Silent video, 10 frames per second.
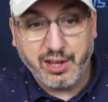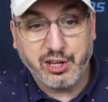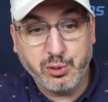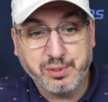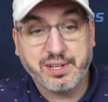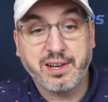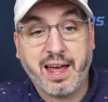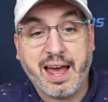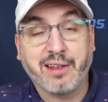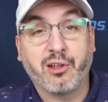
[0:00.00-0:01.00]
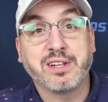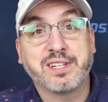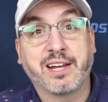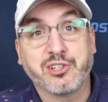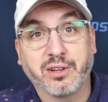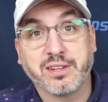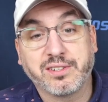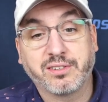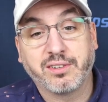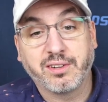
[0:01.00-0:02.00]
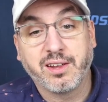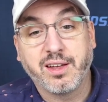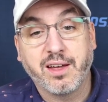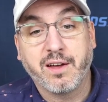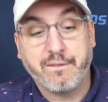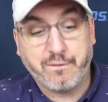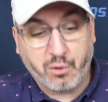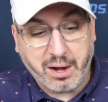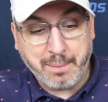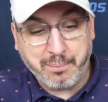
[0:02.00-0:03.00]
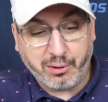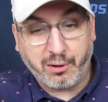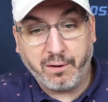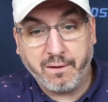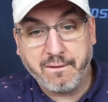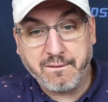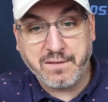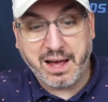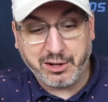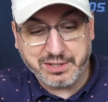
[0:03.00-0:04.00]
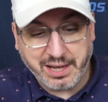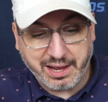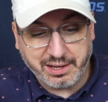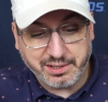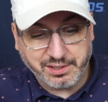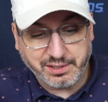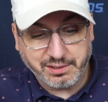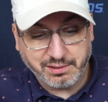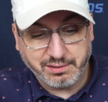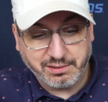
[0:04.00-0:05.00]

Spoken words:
Houston at Los Angeles. Framber Valdez,